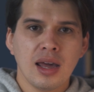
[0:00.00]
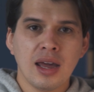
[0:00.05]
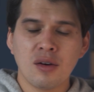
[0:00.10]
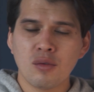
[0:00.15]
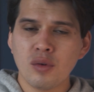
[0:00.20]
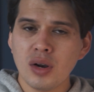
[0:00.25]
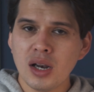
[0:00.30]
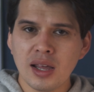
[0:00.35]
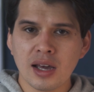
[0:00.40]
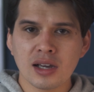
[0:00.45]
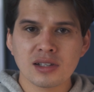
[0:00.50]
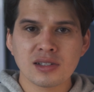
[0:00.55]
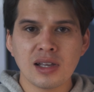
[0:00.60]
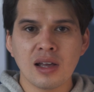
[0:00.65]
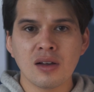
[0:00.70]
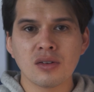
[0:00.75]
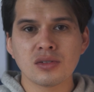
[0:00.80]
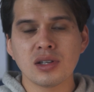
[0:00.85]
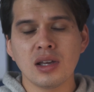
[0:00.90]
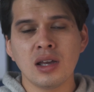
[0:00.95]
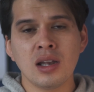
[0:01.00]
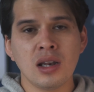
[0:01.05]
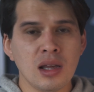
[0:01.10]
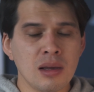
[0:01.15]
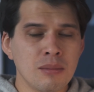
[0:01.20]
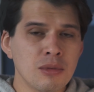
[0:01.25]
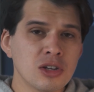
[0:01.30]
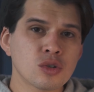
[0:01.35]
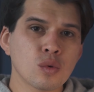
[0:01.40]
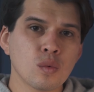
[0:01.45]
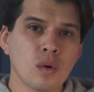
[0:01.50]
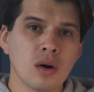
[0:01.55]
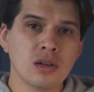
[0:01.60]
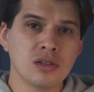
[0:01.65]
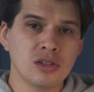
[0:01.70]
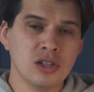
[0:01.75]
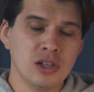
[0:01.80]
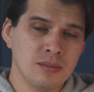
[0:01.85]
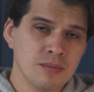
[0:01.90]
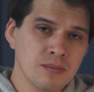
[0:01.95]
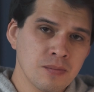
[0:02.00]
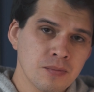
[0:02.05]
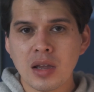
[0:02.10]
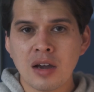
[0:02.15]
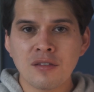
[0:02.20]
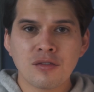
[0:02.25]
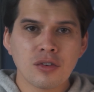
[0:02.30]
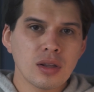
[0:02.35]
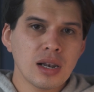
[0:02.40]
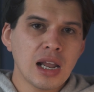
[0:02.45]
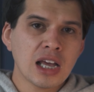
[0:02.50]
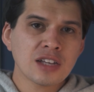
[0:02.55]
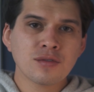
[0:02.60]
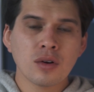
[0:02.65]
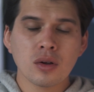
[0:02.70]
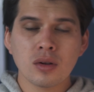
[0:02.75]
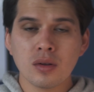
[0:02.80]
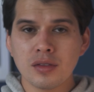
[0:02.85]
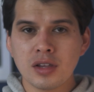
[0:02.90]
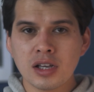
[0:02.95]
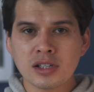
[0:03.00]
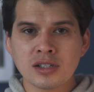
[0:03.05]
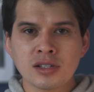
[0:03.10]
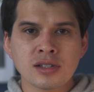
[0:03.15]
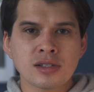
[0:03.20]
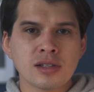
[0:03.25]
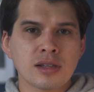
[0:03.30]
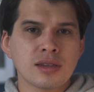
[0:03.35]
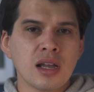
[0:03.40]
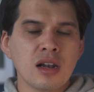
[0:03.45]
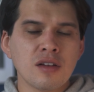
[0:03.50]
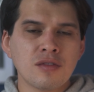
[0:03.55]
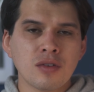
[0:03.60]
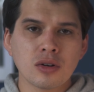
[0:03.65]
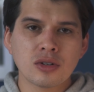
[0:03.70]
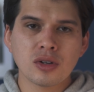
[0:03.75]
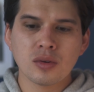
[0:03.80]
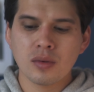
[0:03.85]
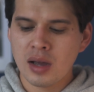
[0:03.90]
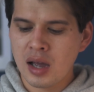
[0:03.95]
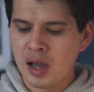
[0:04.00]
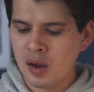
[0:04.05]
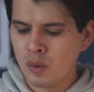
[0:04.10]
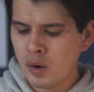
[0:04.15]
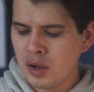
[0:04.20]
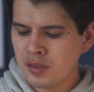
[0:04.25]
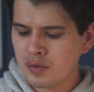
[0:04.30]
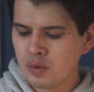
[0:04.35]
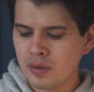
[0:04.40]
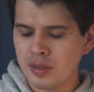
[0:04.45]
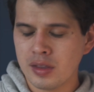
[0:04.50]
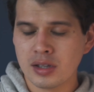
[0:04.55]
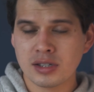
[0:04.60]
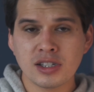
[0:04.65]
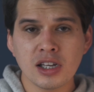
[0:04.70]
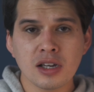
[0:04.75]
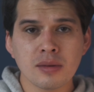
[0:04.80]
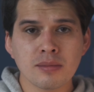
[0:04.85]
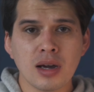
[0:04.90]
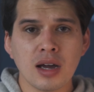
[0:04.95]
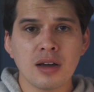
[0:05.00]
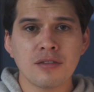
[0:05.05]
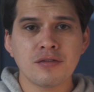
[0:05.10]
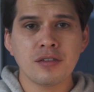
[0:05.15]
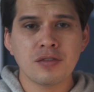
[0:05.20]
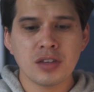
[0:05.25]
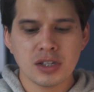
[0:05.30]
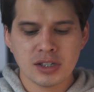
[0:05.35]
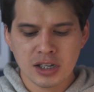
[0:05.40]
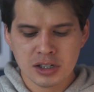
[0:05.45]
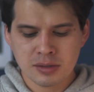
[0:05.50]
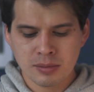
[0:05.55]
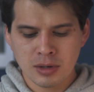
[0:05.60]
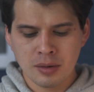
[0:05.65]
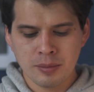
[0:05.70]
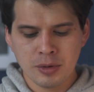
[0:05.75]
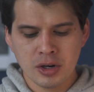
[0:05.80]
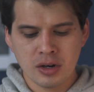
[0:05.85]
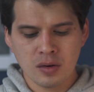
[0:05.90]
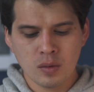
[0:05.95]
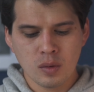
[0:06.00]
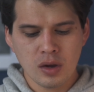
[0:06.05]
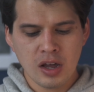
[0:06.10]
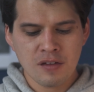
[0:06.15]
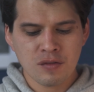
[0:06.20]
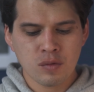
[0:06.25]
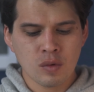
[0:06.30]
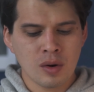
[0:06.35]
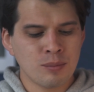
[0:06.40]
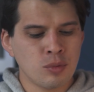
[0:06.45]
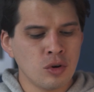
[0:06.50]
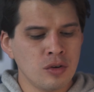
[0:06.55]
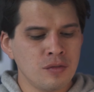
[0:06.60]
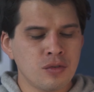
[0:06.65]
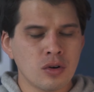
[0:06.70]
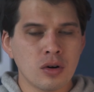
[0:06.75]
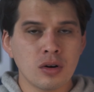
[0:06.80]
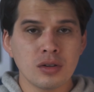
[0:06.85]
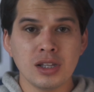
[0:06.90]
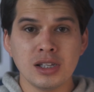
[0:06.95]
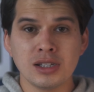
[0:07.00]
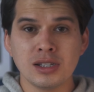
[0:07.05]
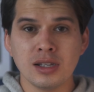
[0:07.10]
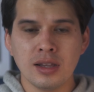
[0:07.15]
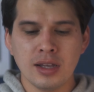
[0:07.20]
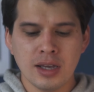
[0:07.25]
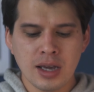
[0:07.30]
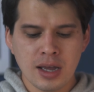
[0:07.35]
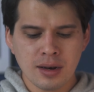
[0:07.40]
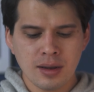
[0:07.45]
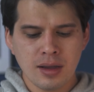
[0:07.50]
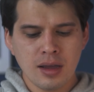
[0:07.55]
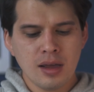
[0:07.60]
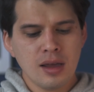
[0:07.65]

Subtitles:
It really excels in image quality. And for the last focal distance, the telephoto, I went with the Sigma 56mm f1.4 DCTN,